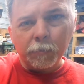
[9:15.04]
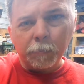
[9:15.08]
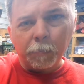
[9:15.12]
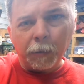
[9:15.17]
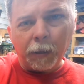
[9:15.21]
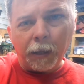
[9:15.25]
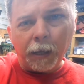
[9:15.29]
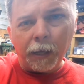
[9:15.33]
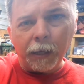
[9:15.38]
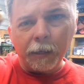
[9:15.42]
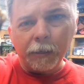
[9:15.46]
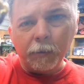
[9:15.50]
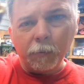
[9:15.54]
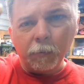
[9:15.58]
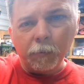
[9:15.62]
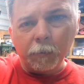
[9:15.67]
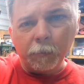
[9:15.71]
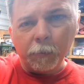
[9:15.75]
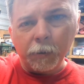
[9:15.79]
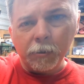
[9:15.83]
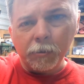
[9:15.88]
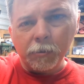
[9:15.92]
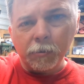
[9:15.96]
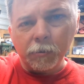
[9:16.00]
black. You want
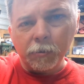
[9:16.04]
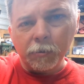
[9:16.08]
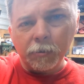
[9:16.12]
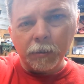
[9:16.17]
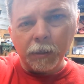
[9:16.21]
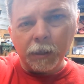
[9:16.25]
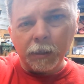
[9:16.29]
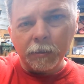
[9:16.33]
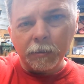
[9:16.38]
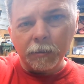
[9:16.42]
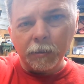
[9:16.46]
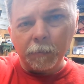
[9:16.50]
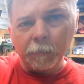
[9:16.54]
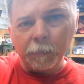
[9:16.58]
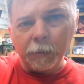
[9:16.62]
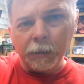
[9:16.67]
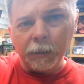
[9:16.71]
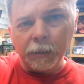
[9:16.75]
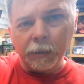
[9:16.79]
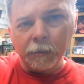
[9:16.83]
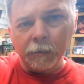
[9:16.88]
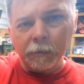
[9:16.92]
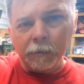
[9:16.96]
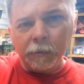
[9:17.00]
to make sure it's got some in
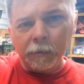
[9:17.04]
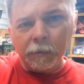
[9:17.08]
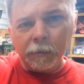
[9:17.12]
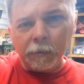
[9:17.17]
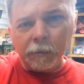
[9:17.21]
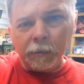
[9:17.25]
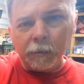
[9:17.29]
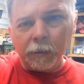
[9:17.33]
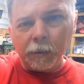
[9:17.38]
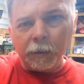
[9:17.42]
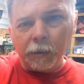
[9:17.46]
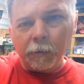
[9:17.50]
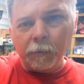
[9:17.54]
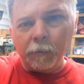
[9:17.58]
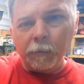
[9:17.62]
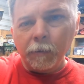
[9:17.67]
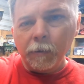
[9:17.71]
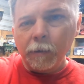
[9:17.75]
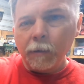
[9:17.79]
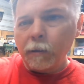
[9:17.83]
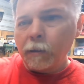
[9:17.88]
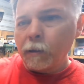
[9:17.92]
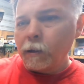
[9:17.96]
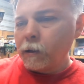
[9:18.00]
it. You know,
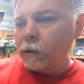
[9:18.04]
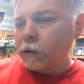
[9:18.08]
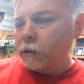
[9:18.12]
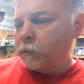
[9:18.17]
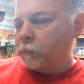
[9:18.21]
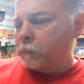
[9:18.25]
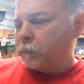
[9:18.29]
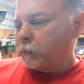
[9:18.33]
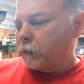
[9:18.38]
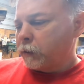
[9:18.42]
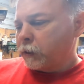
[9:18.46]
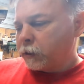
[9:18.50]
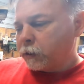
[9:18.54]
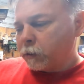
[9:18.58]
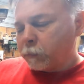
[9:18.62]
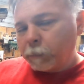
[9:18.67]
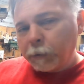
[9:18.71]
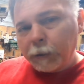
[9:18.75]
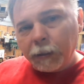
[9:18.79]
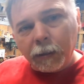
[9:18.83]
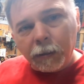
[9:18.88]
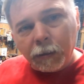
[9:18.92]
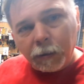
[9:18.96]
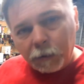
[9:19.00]
it can
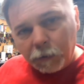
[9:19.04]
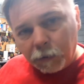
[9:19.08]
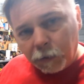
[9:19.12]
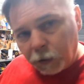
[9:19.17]
be a little